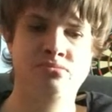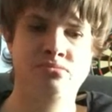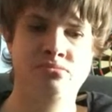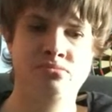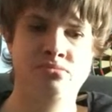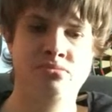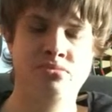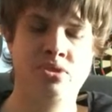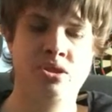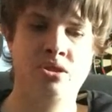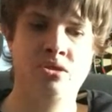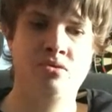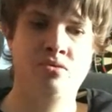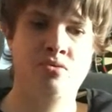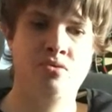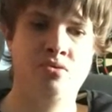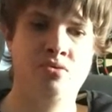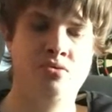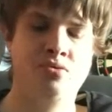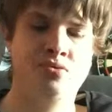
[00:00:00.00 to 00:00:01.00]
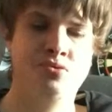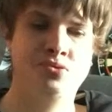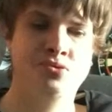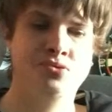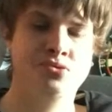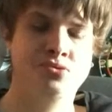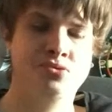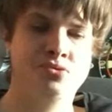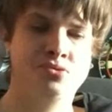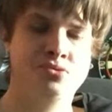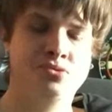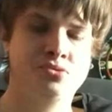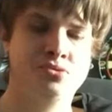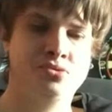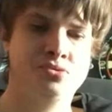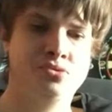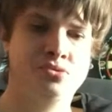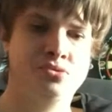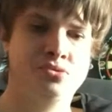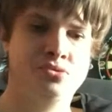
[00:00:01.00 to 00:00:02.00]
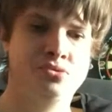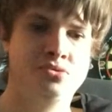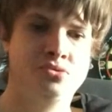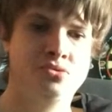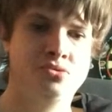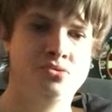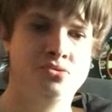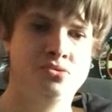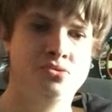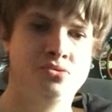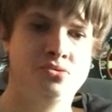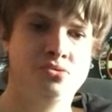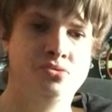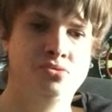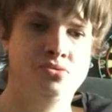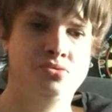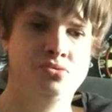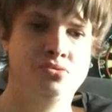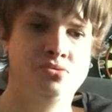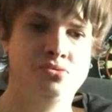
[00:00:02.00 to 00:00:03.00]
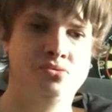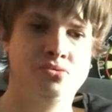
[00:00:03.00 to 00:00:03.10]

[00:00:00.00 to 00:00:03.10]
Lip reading: Nobody speaks.